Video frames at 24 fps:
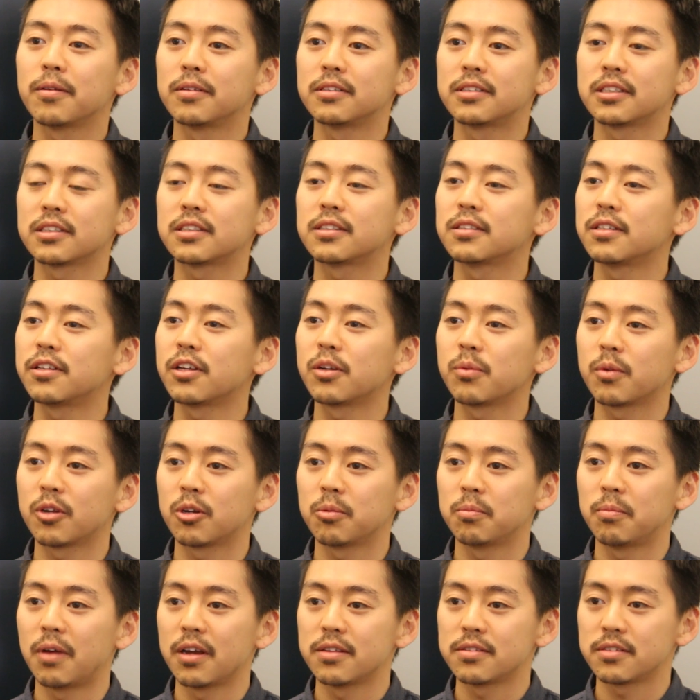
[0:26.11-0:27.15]
Just a little bit
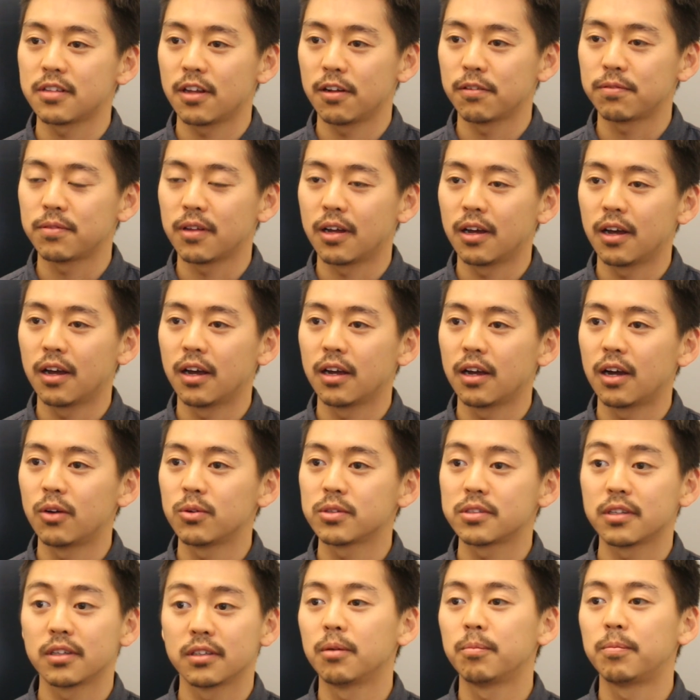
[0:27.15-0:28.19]
of myself, I
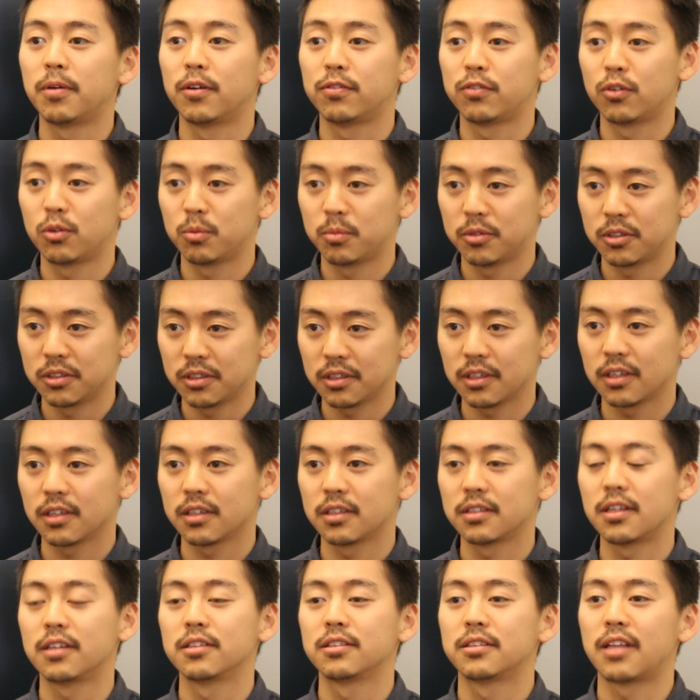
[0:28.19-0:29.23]
was a performer,
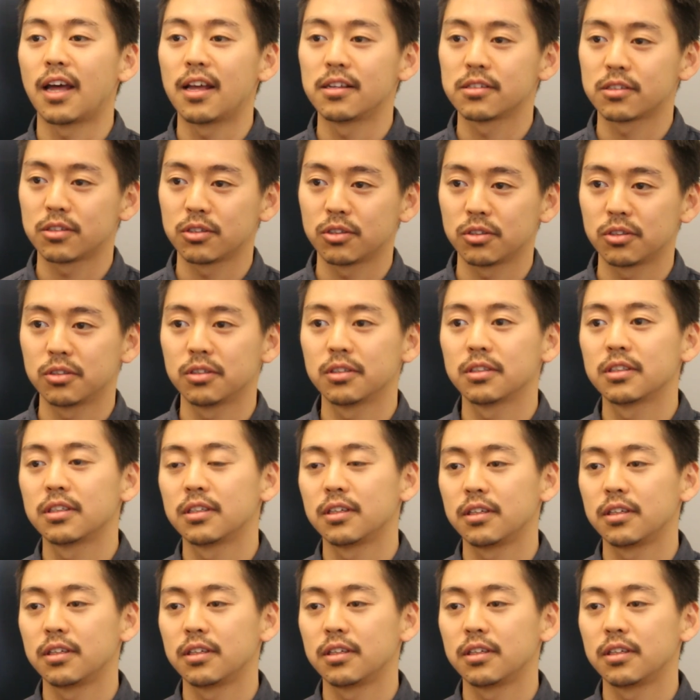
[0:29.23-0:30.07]
a dancer,